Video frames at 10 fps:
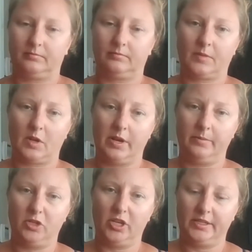right, I'm
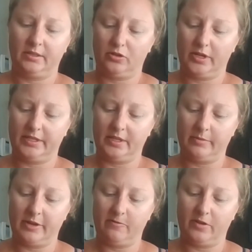tracing
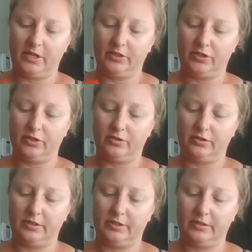my funny
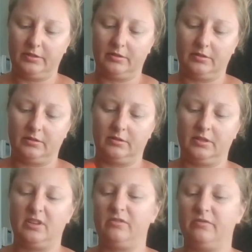circles
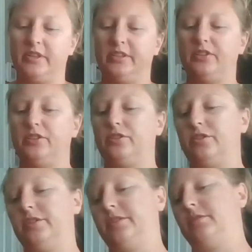that aren't really
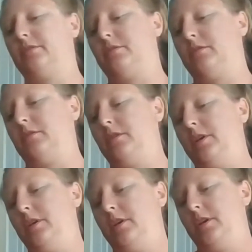circles.
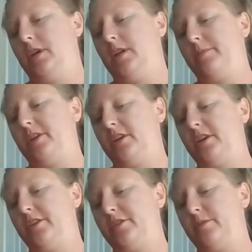And I'm going to
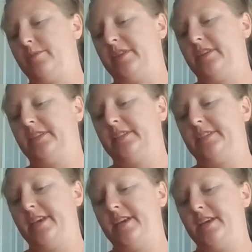cut them at the
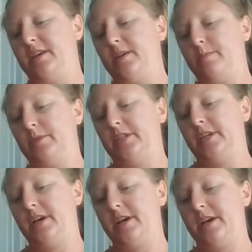same
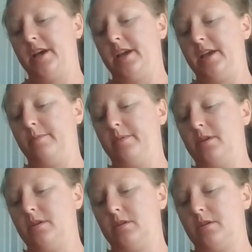
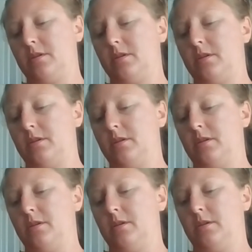time
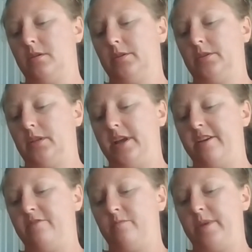that I
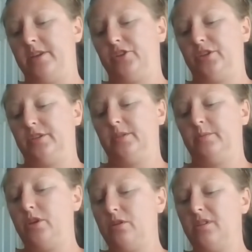have matches.
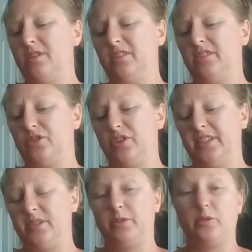But you could also
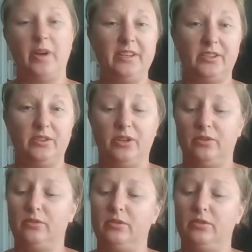trace them twice, you know.